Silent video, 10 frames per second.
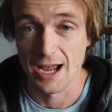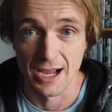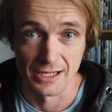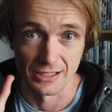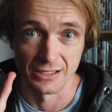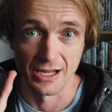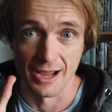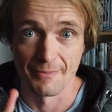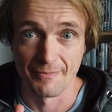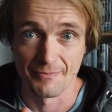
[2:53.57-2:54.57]
And
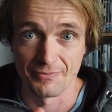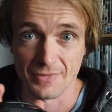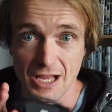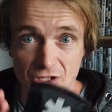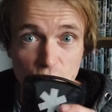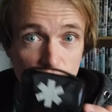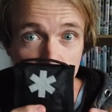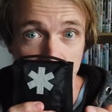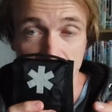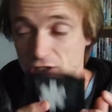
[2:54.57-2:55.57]
yeah, that's not
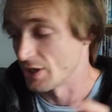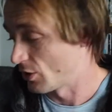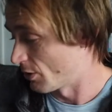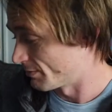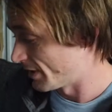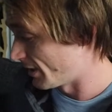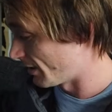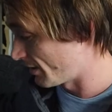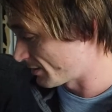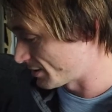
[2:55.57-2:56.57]
the only thing she got
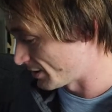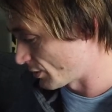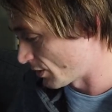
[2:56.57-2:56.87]
me. She